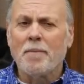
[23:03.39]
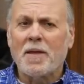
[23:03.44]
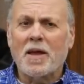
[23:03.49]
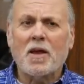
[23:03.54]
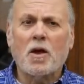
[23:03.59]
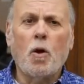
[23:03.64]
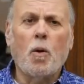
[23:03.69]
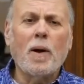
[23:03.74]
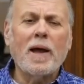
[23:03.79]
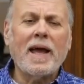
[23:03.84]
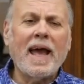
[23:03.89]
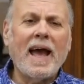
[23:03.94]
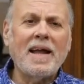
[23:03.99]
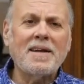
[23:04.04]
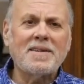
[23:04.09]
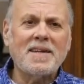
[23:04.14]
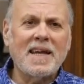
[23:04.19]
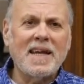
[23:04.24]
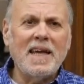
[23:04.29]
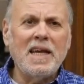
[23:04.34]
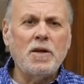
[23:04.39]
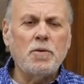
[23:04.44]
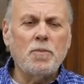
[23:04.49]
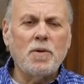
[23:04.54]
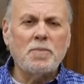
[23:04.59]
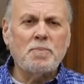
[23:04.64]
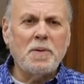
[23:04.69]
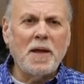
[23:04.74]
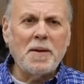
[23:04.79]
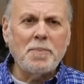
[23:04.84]
And going out to eat
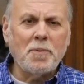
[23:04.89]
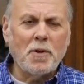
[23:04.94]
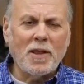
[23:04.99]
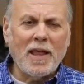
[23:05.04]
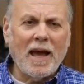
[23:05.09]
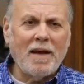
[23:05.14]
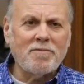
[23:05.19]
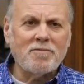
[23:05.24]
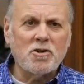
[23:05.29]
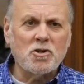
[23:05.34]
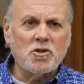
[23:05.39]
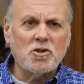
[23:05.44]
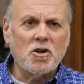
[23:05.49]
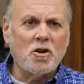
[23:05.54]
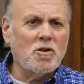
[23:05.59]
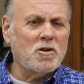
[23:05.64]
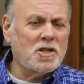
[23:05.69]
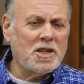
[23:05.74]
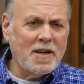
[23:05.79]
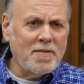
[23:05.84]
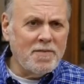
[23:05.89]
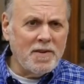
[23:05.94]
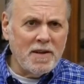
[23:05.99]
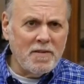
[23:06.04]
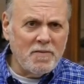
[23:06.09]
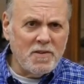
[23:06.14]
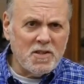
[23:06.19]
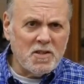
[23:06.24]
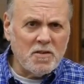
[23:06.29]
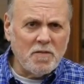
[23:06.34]
with people after church, even
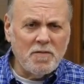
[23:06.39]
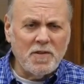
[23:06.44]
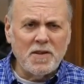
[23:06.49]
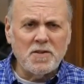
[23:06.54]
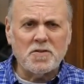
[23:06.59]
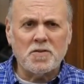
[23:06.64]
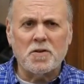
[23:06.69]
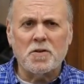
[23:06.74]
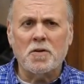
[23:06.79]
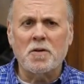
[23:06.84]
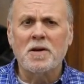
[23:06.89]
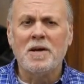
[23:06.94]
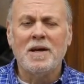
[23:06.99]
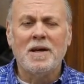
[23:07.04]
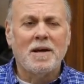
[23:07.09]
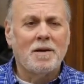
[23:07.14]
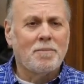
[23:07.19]
if it's a visitor,